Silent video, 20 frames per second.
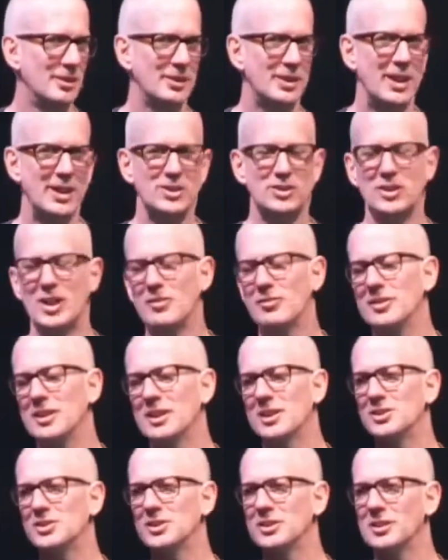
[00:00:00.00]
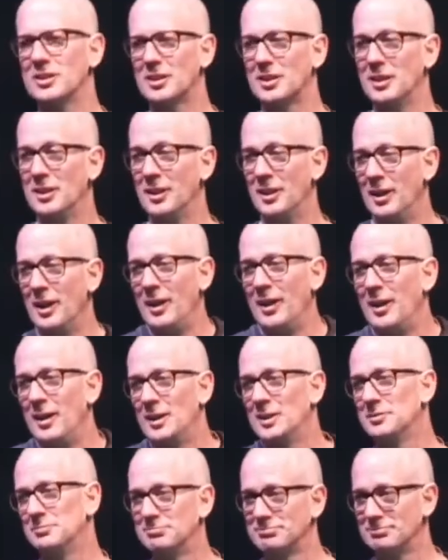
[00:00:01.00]
Guy's driving like a jerk.
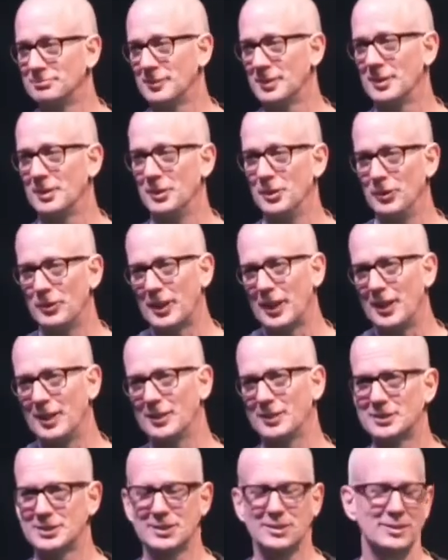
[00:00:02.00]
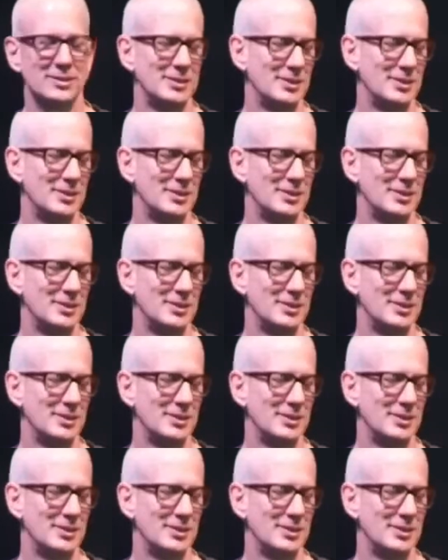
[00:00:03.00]
Who cares?